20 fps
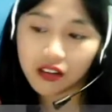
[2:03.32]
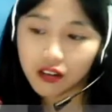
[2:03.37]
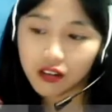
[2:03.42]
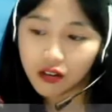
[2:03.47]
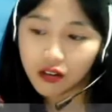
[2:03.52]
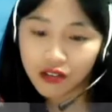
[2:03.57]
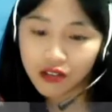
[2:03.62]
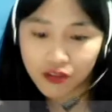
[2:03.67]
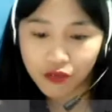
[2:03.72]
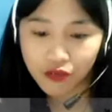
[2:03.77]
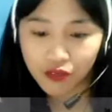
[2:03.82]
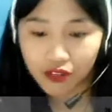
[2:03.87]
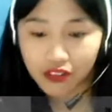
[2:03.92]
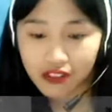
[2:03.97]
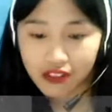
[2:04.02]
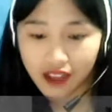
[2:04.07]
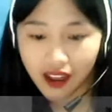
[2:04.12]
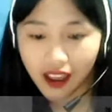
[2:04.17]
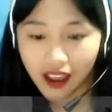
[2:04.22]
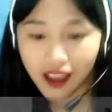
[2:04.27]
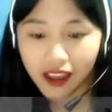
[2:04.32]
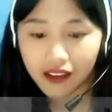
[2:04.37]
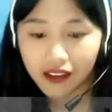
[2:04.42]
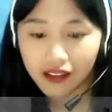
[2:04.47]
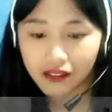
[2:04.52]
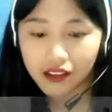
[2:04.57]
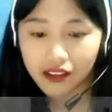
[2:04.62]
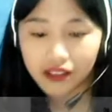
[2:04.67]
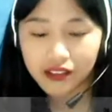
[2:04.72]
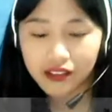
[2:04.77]
and it goes for
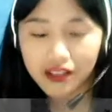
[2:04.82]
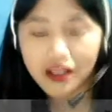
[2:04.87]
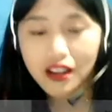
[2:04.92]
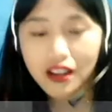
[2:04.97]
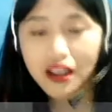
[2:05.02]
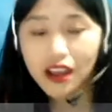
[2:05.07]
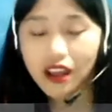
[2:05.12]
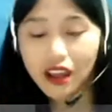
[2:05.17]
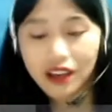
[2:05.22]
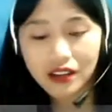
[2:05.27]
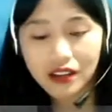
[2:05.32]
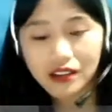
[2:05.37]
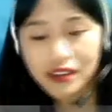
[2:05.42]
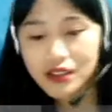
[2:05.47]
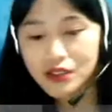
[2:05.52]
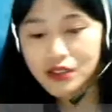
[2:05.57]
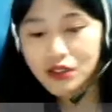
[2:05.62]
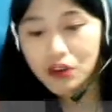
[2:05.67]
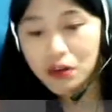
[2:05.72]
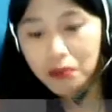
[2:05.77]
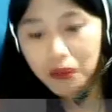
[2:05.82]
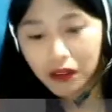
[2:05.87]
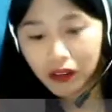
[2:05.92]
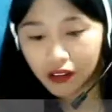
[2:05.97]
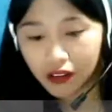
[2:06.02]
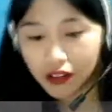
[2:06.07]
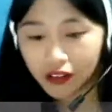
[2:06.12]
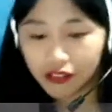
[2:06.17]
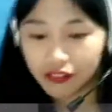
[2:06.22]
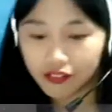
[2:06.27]
time. It takes for a
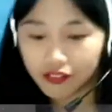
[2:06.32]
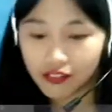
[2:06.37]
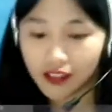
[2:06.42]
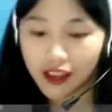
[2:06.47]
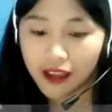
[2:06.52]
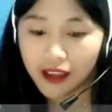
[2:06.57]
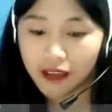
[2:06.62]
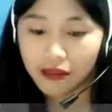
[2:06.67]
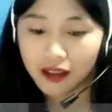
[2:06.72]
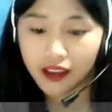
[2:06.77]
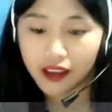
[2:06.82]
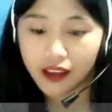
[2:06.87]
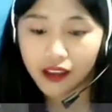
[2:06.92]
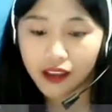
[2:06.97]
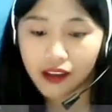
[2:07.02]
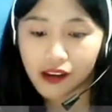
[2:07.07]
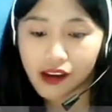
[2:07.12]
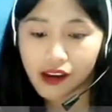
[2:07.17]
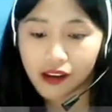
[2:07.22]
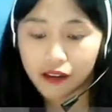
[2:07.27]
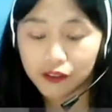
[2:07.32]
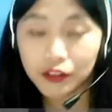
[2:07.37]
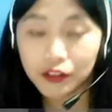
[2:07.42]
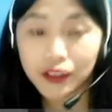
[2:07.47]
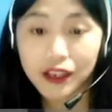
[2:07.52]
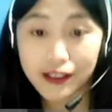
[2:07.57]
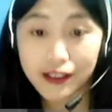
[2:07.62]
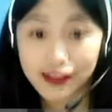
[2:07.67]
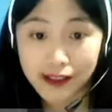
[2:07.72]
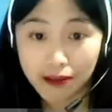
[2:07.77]
period of time. Like, for
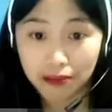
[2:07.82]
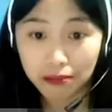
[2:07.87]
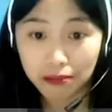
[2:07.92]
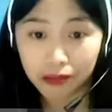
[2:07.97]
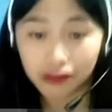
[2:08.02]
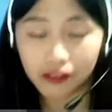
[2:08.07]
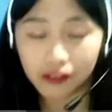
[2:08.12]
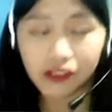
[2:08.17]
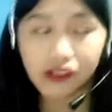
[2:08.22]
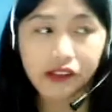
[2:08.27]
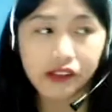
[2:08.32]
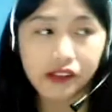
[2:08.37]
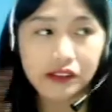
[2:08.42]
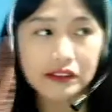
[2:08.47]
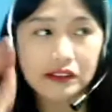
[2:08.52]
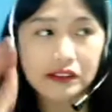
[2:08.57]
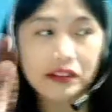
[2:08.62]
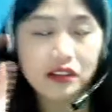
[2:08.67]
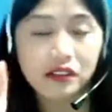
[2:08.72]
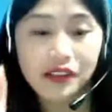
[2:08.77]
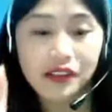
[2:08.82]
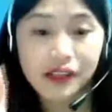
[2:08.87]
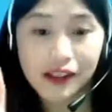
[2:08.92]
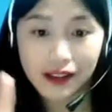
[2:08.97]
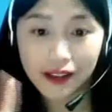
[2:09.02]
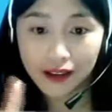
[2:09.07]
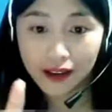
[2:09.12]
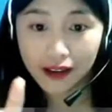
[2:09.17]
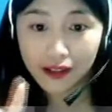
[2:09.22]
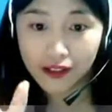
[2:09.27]
example,
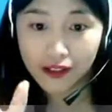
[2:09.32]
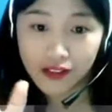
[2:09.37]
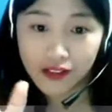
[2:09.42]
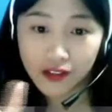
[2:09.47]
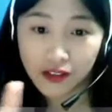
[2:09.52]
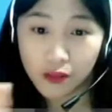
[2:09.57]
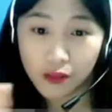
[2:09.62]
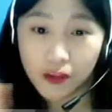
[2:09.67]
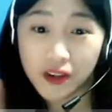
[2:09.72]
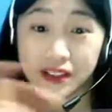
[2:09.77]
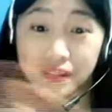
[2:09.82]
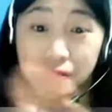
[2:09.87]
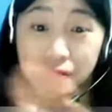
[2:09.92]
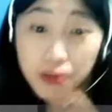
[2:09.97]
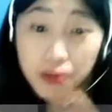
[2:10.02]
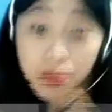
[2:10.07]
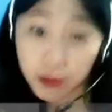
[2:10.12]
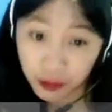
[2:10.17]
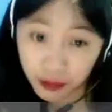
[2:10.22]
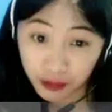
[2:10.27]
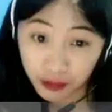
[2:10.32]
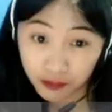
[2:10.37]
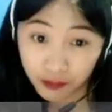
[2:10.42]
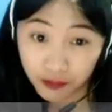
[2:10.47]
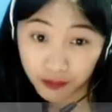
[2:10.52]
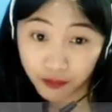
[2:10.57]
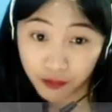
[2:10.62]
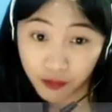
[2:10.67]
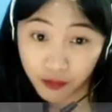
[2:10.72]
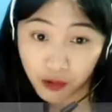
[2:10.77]
Korean country was poor
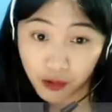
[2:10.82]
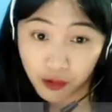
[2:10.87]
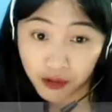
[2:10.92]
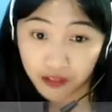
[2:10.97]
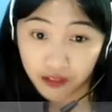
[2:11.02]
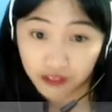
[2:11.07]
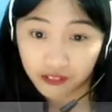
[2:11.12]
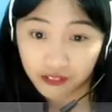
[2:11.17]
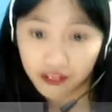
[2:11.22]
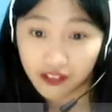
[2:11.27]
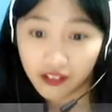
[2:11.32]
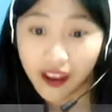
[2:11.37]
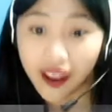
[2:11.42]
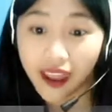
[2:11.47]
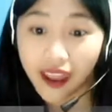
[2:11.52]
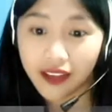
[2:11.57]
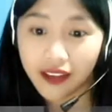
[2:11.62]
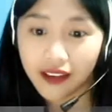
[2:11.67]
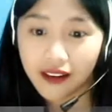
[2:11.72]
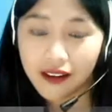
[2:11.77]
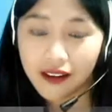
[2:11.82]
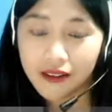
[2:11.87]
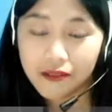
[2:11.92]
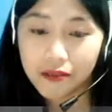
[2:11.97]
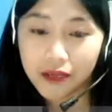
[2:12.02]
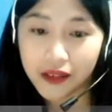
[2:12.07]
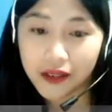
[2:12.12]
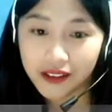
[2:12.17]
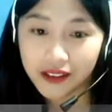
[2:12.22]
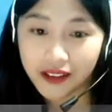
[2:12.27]
before, right?
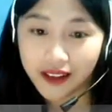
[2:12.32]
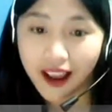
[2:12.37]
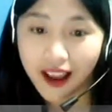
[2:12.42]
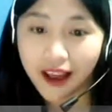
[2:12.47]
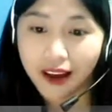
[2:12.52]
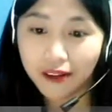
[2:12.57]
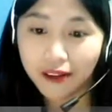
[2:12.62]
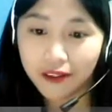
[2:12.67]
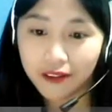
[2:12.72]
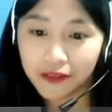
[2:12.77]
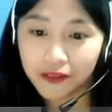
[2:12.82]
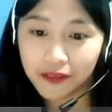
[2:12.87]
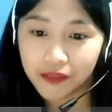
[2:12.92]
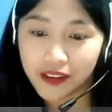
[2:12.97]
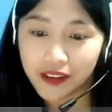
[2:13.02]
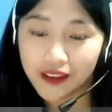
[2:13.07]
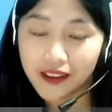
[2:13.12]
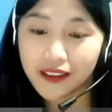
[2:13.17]
But now,